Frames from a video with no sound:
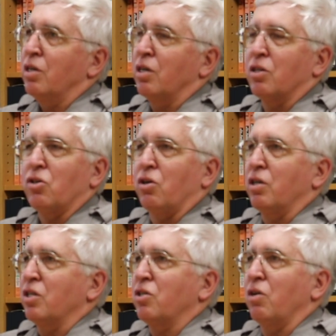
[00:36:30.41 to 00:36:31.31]
It's hard
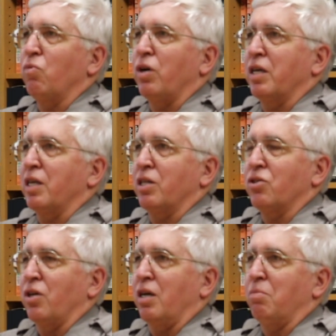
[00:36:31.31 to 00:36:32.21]
to say why they
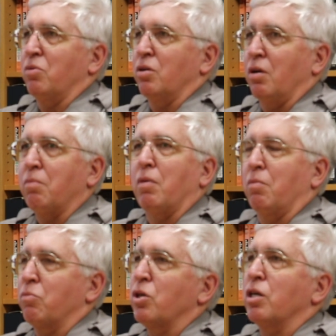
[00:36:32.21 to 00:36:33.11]
stopped.
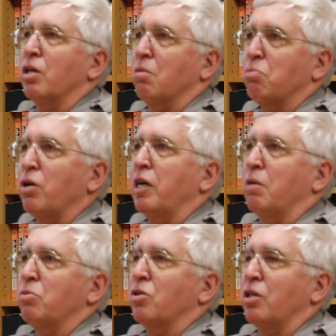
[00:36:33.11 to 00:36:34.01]
I'm thinking
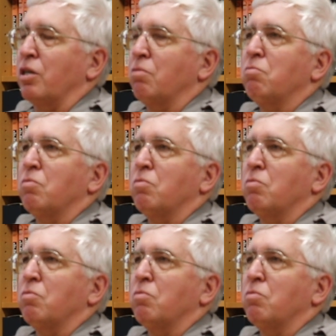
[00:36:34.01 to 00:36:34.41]
perhaps they